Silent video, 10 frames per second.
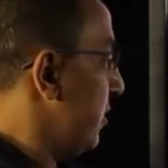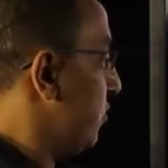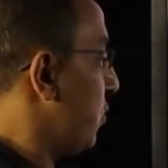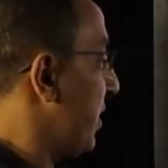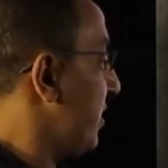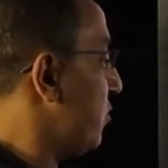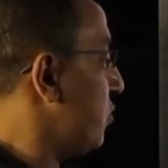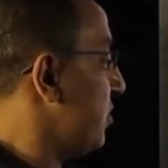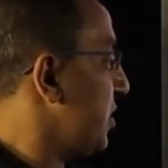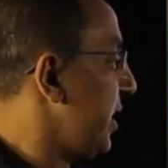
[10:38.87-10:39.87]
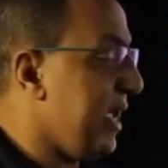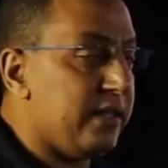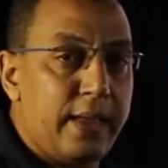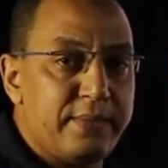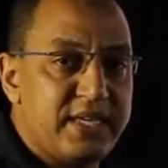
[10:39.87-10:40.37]
3a
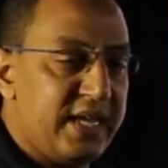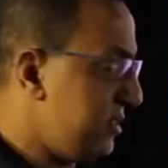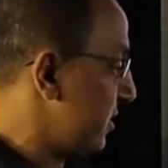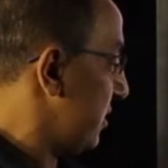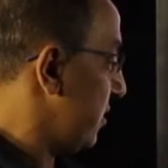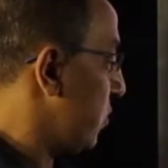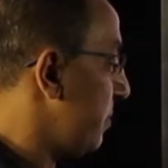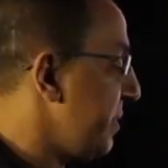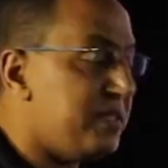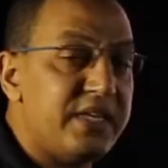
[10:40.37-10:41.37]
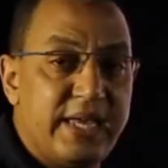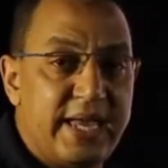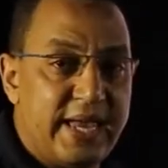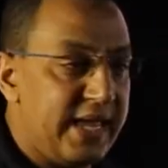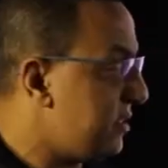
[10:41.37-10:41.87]
times x, it will be
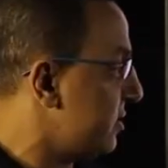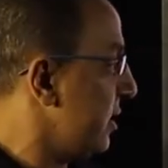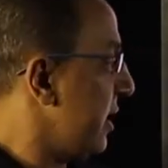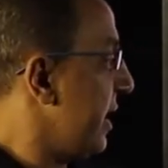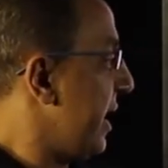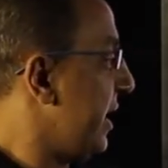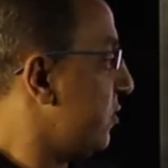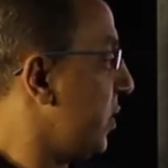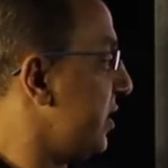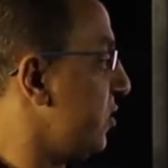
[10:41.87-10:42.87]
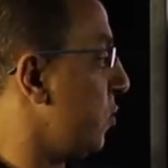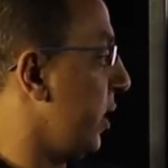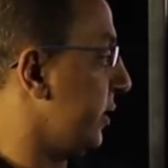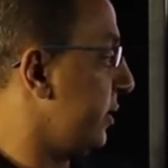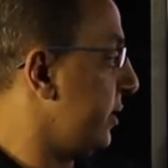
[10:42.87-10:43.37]
3ax, and
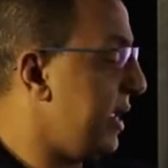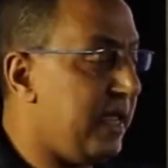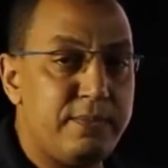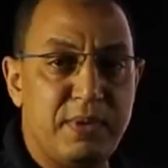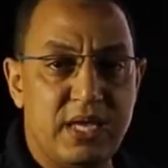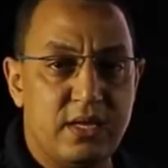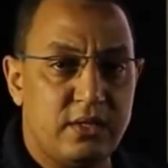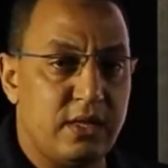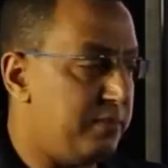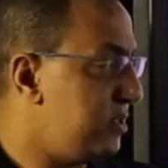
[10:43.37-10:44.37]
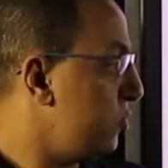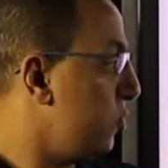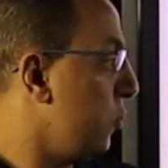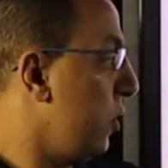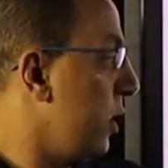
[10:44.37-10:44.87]
21ab times
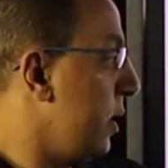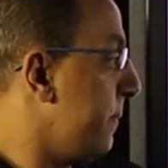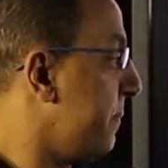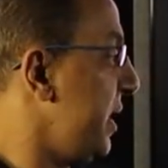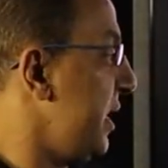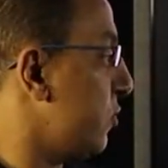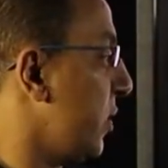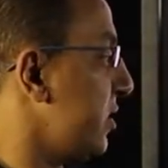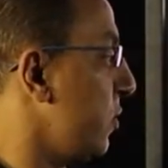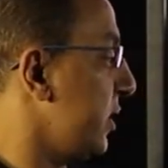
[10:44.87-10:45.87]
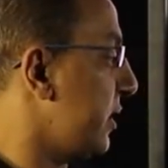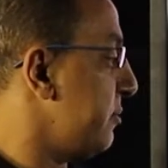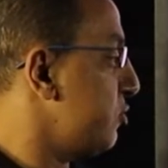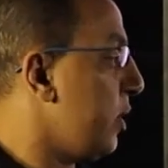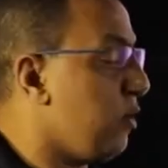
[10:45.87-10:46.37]
2b, 21
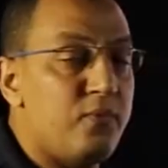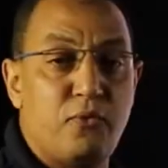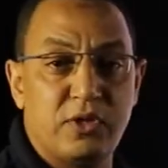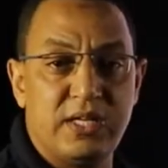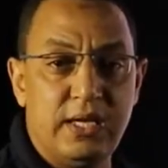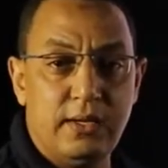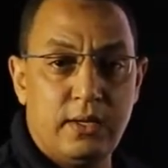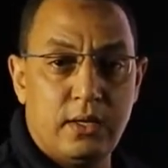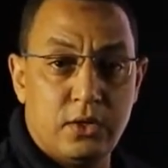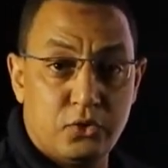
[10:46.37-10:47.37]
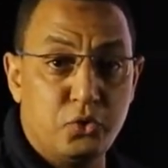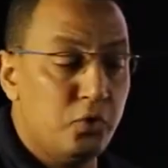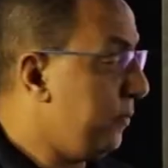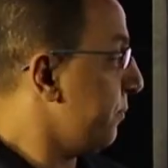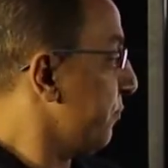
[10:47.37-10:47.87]
times 2 equals
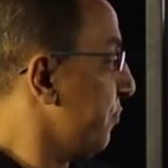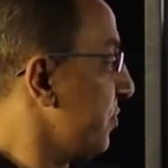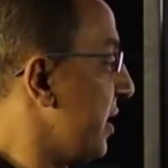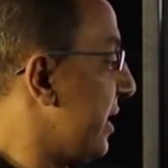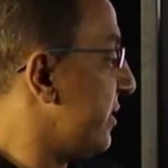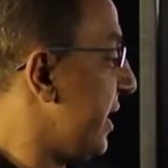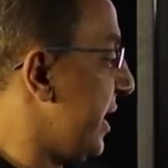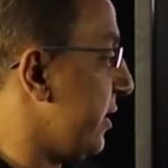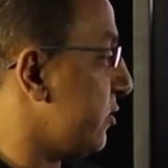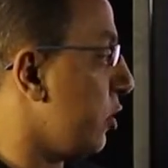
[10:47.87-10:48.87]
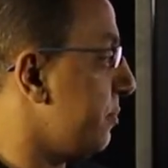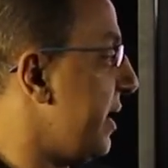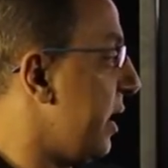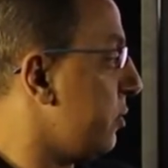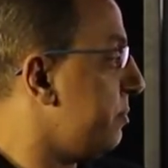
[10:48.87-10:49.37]
42, and the a drop
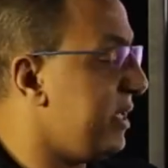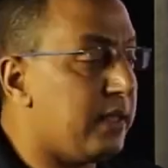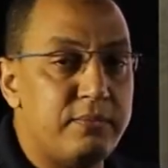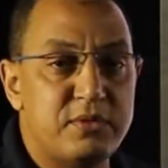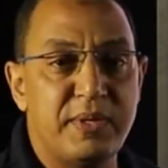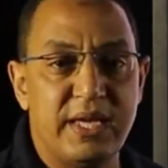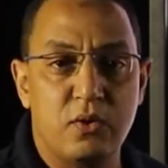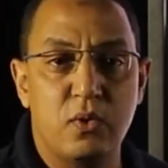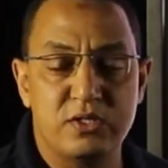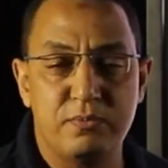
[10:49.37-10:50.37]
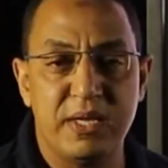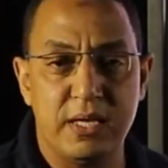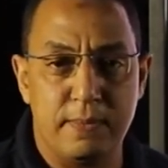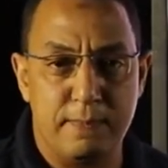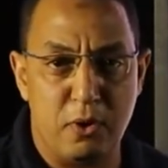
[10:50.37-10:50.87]
down, b times b equals
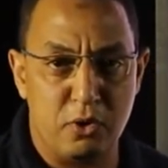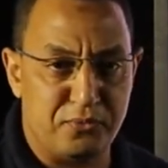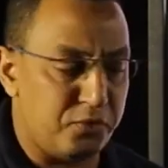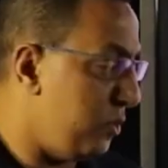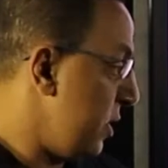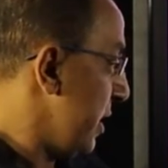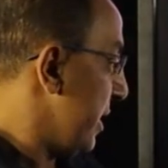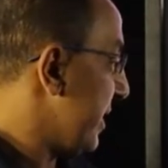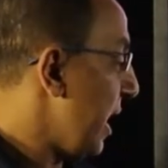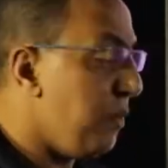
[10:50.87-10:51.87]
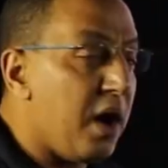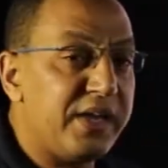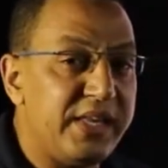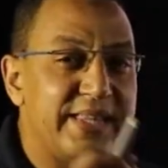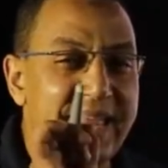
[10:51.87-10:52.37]
b power of 2. Now
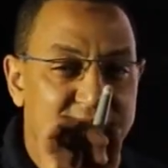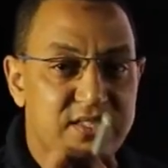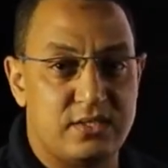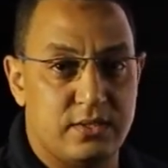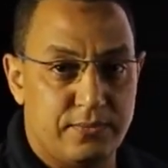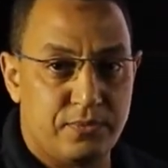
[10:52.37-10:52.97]
I need x,